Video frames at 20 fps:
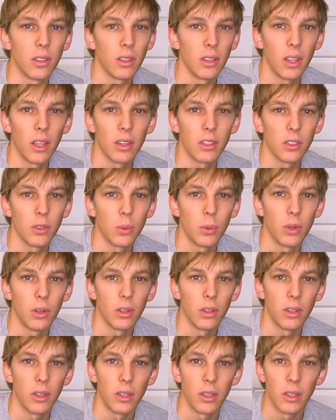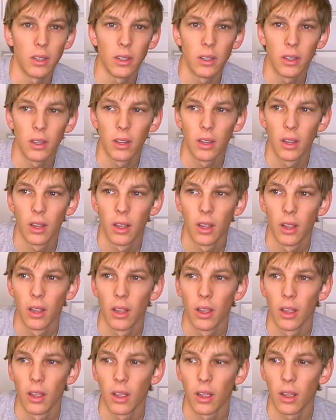in case you're wondering,
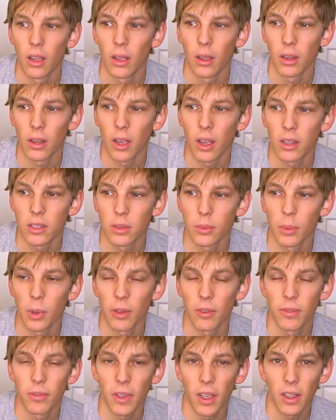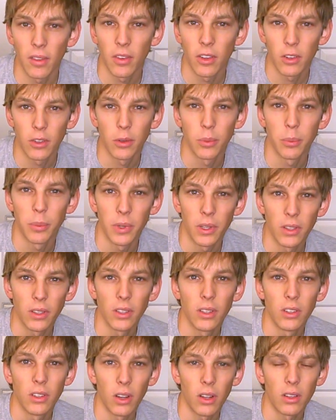it cost about $500
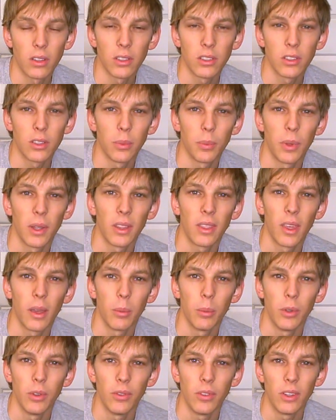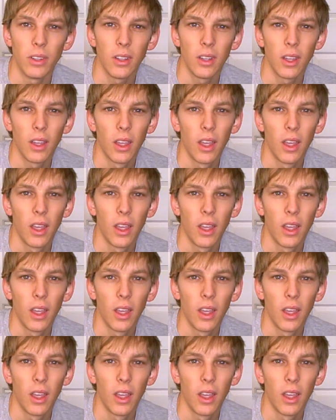million to make that movie.